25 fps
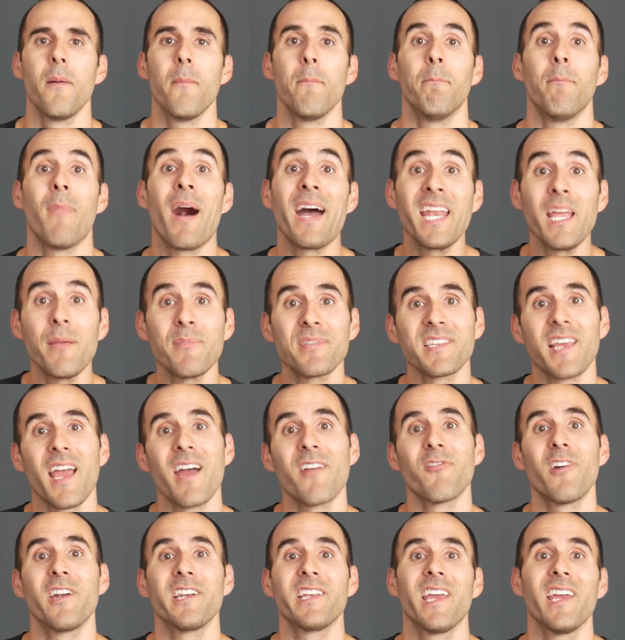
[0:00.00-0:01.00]
My name's
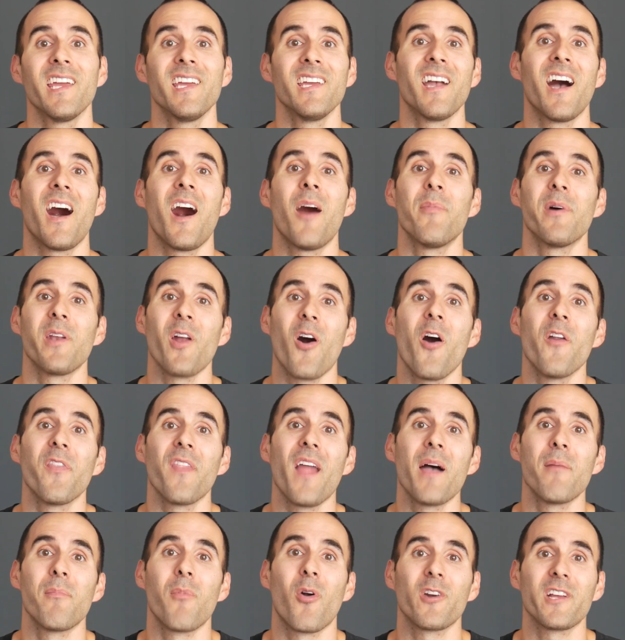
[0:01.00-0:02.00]
Scott Redgate. I'm an
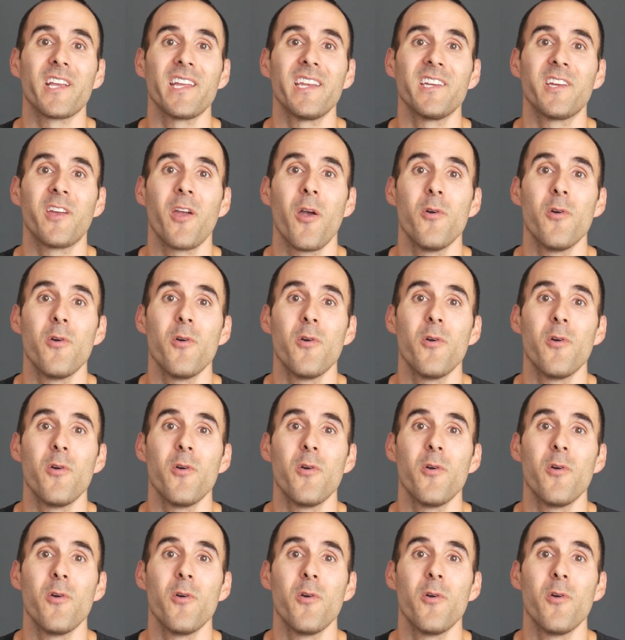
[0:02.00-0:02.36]
online marketing